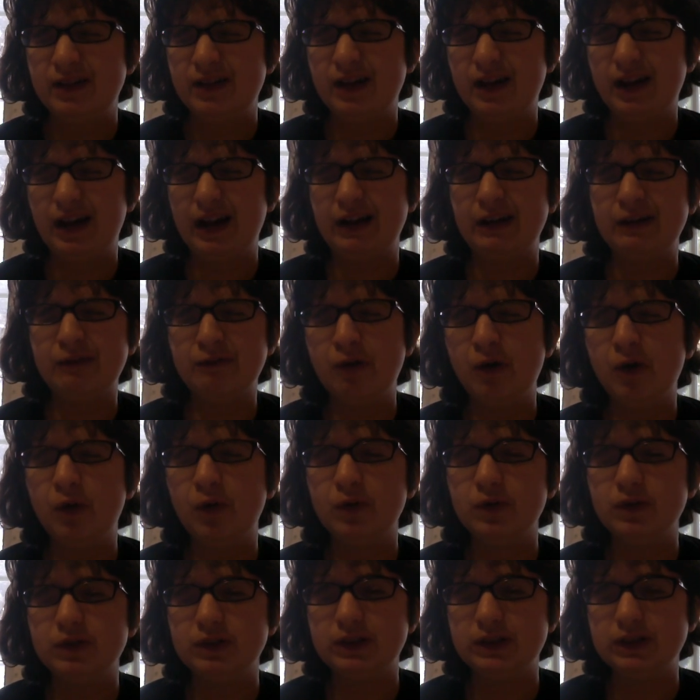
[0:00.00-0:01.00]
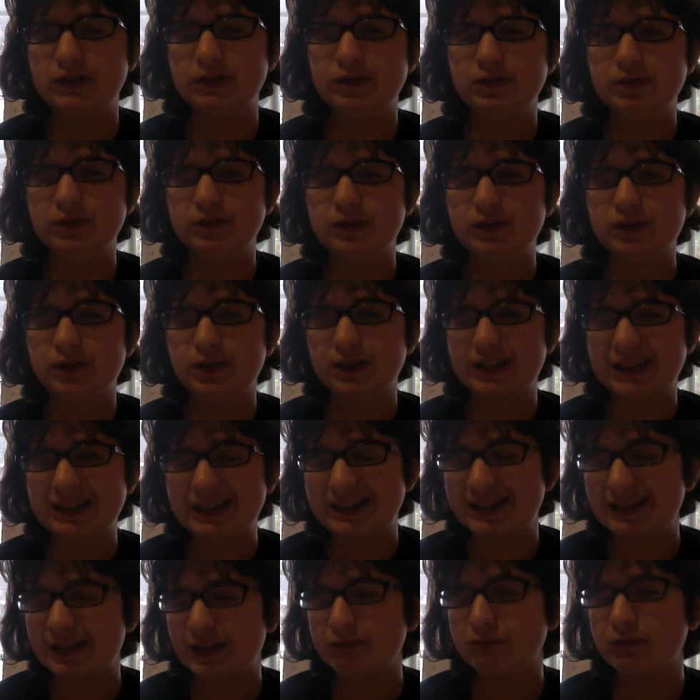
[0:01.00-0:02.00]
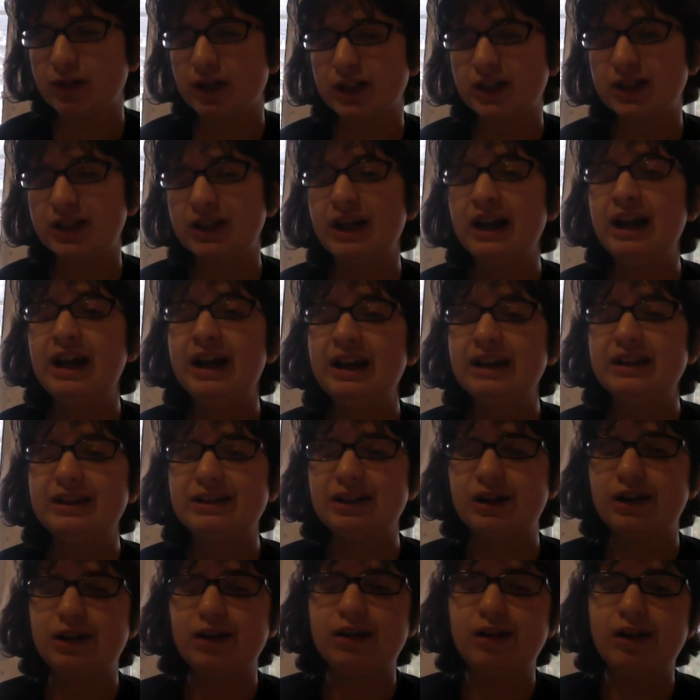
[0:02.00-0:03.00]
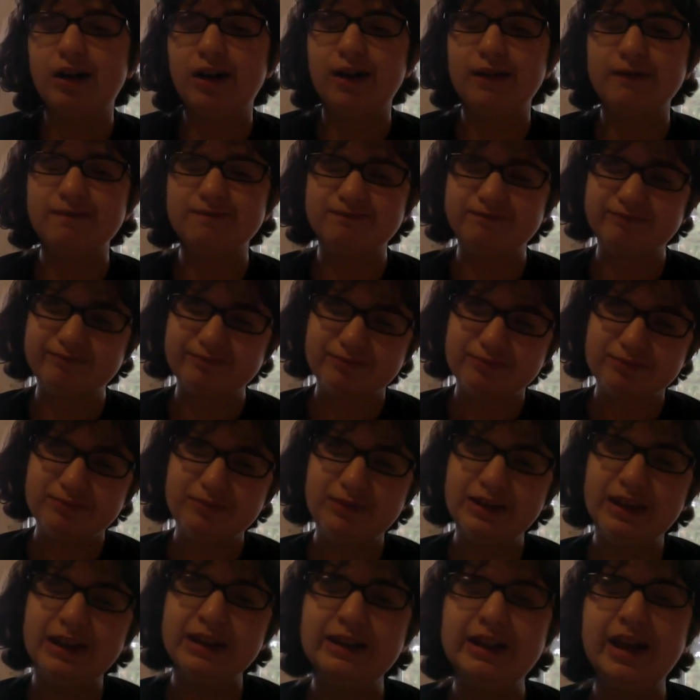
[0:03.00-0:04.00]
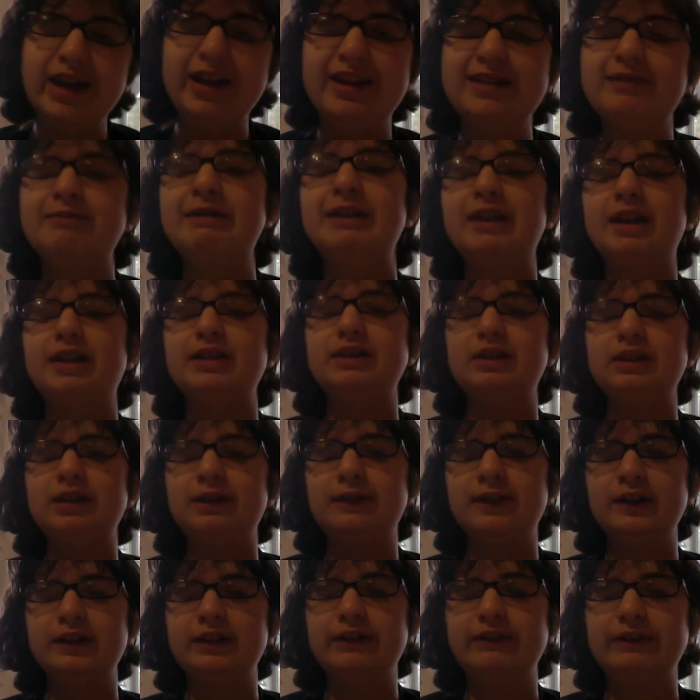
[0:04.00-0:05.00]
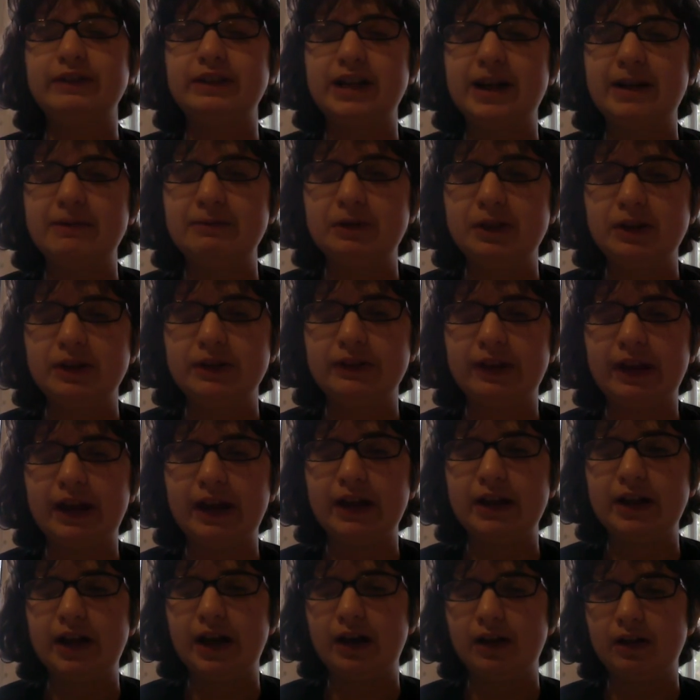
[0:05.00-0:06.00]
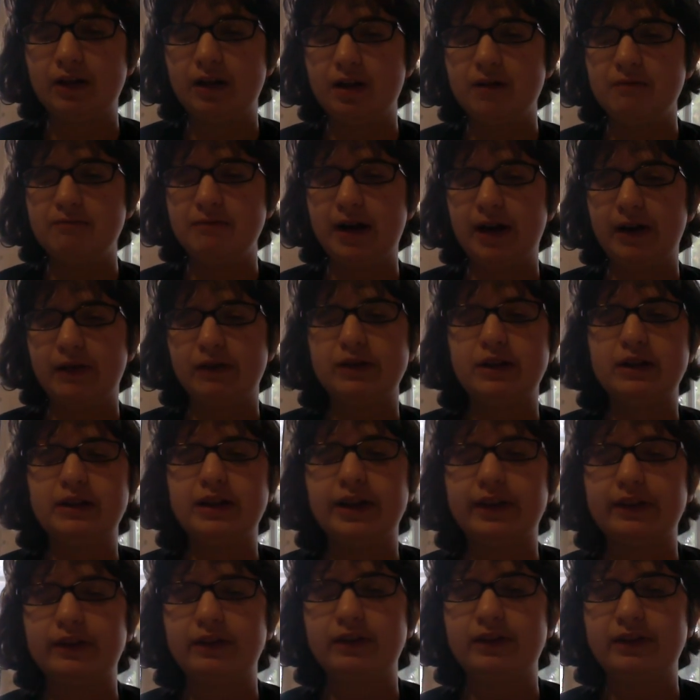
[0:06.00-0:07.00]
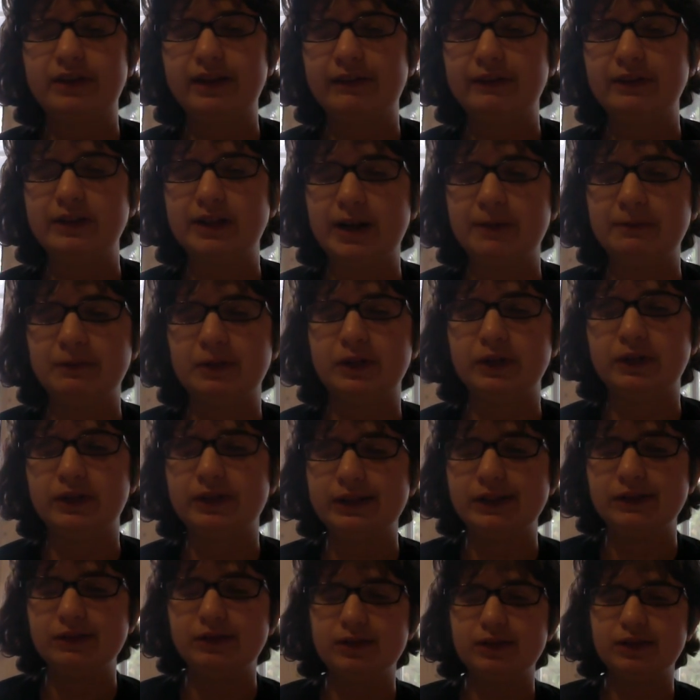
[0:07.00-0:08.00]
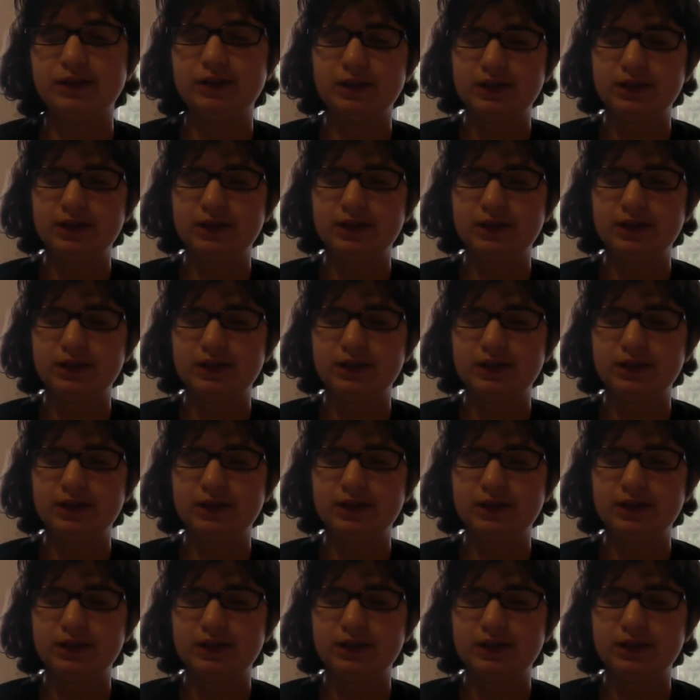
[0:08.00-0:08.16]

I won't do it so much. So, yeah, that's my thoughts on the first 7 chapters, and I'll come back with the next 7 chapters soon.